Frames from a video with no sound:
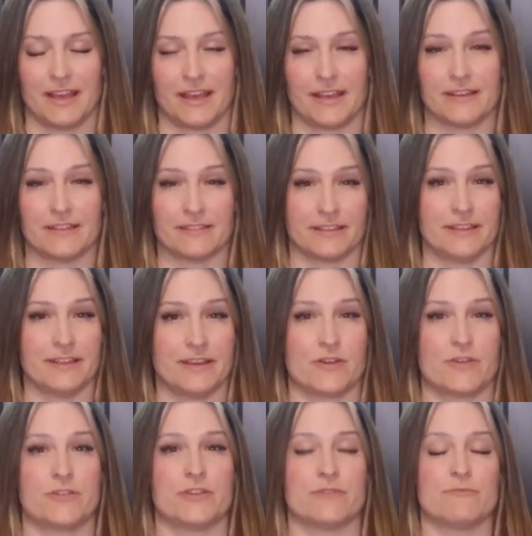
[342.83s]
In
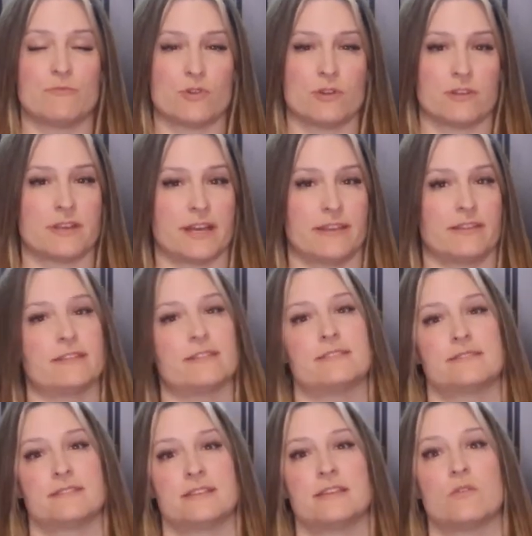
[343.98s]
Glencoe, you're more likely to
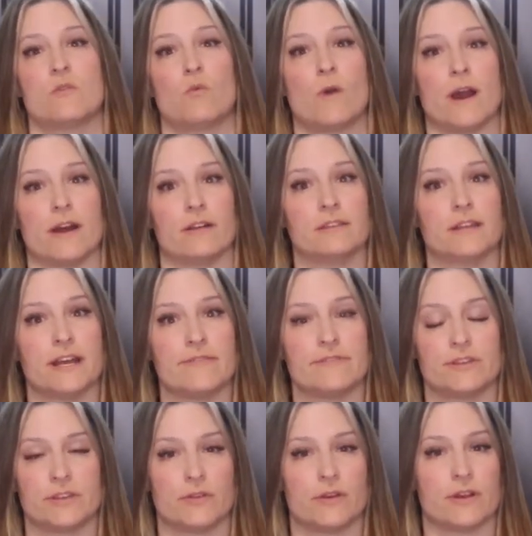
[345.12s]
see wildlife
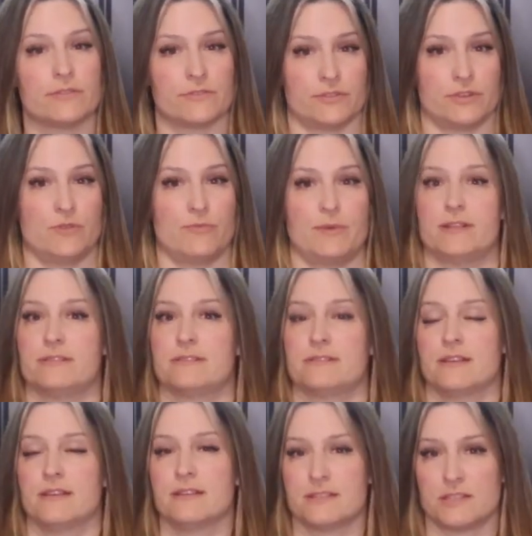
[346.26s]
than you are other
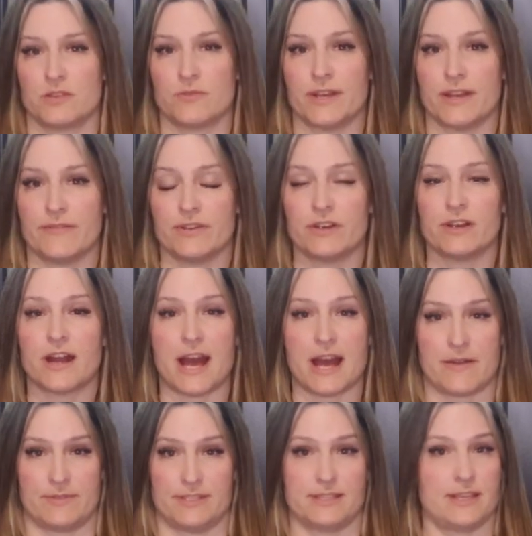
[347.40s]
humans. So whenever
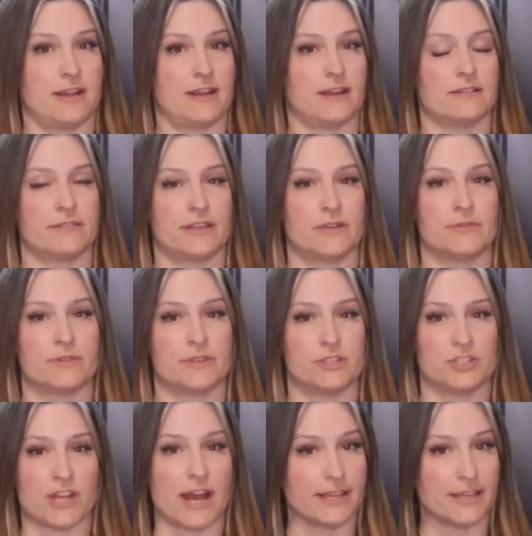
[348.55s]
I was there, there were the
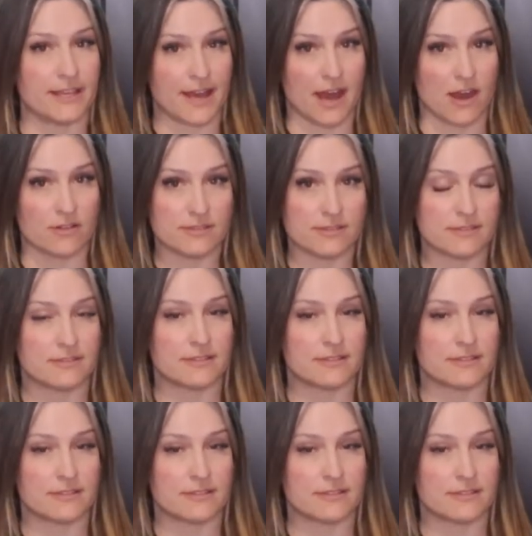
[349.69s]
shaggy cows,